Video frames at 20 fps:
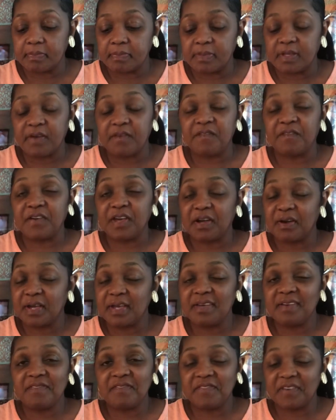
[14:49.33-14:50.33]
They're
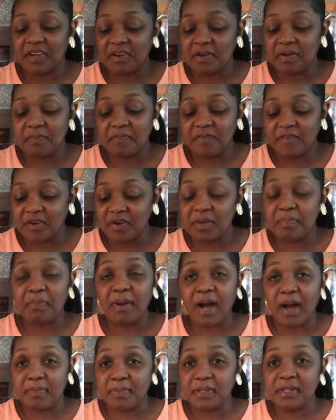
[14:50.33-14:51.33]
very, very, very
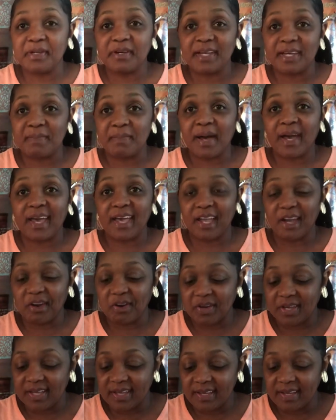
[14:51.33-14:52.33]
popular in my
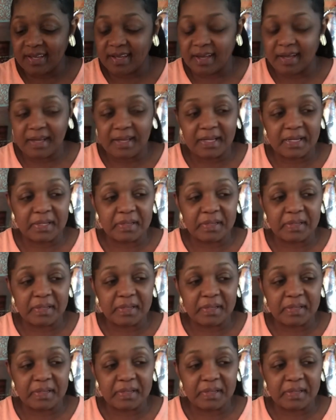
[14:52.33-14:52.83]
area.